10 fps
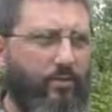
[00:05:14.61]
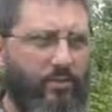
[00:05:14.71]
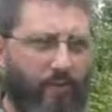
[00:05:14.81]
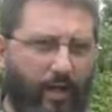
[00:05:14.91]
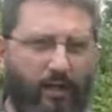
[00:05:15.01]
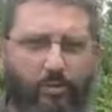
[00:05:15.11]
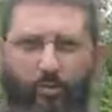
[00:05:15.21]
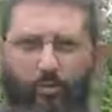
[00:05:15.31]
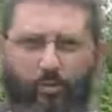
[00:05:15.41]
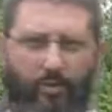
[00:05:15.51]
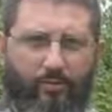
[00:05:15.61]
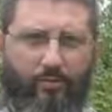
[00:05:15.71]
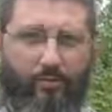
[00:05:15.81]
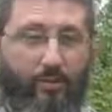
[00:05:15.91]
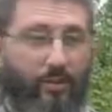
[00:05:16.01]
you're smiling more and
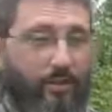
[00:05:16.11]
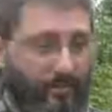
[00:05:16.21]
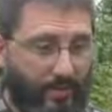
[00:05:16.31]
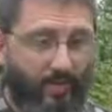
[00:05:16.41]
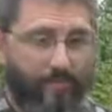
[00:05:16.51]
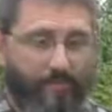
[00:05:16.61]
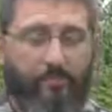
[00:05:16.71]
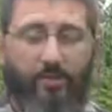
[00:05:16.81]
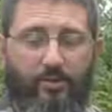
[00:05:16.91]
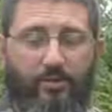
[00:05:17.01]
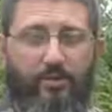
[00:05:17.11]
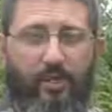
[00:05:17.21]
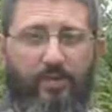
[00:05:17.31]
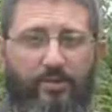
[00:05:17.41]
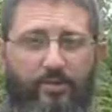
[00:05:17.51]
whatever else yeah because i'm
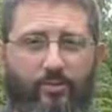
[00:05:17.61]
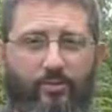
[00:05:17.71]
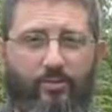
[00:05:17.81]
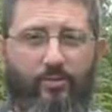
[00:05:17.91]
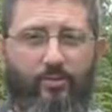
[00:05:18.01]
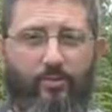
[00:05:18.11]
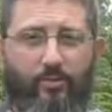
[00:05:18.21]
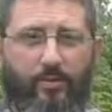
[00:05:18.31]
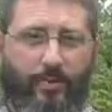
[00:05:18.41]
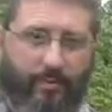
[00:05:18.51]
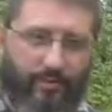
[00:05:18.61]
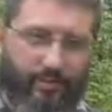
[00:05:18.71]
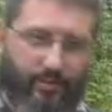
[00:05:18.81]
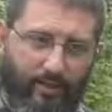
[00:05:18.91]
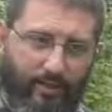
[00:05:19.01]
practicing the thing of
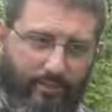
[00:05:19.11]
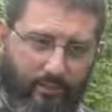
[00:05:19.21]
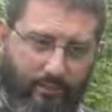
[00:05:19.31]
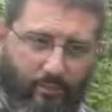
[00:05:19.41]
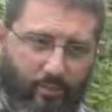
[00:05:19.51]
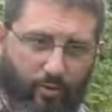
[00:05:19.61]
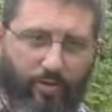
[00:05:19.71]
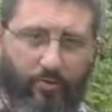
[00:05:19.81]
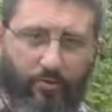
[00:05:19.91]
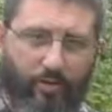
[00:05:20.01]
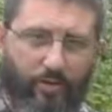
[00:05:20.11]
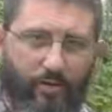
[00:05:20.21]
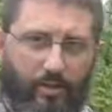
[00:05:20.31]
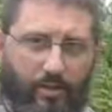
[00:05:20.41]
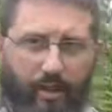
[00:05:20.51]
seven days of worship
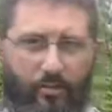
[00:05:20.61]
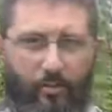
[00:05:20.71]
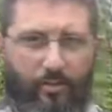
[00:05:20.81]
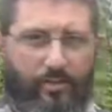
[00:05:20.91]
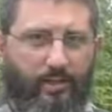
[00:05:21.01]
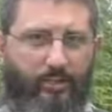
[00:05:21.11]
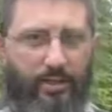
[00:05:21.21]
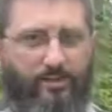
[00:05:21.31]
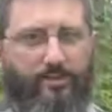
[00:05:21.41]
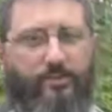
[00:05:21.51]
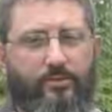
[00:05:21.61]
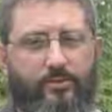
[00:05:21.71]
and one day of rest